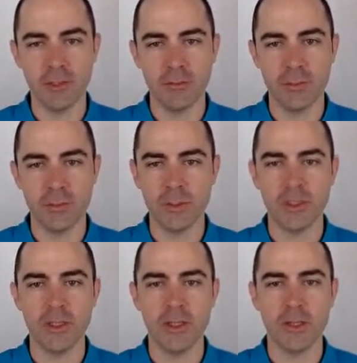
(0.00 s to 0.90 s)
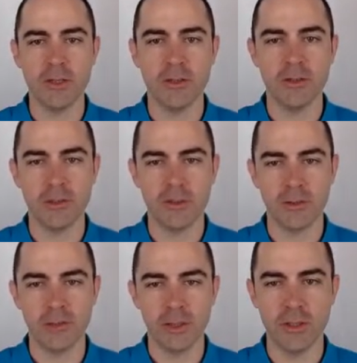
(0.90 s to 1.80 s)
Mostly they are
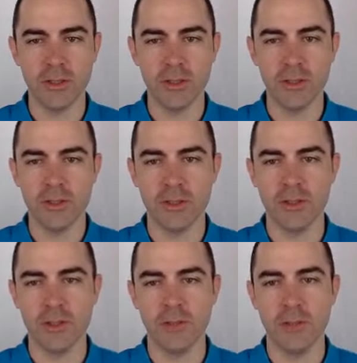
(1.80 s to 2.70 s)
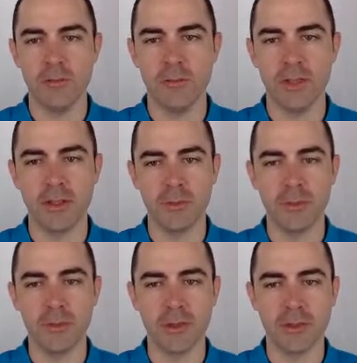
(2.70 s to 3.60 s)
triggered by the
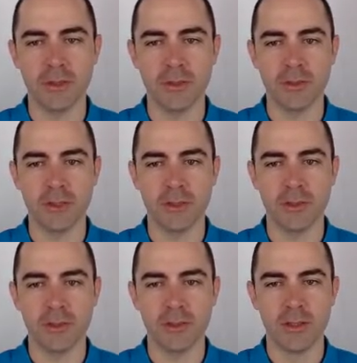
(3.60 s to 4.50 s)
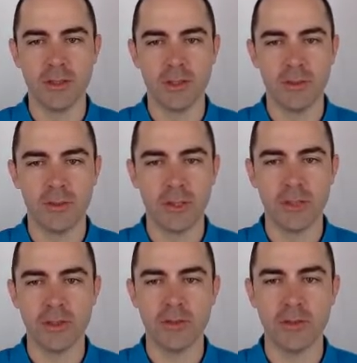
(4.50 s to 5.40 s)
moving objects, right? We are
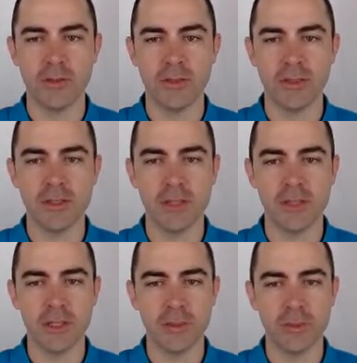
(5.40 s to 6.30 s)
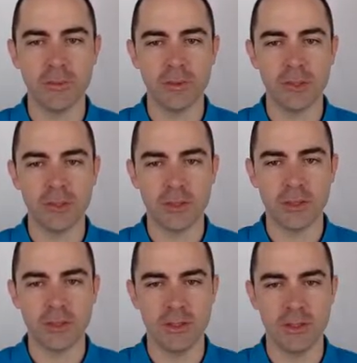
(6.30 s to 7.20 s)
showing the grayscale output, which is
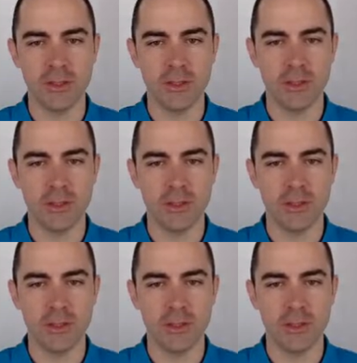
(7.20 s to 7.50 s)
the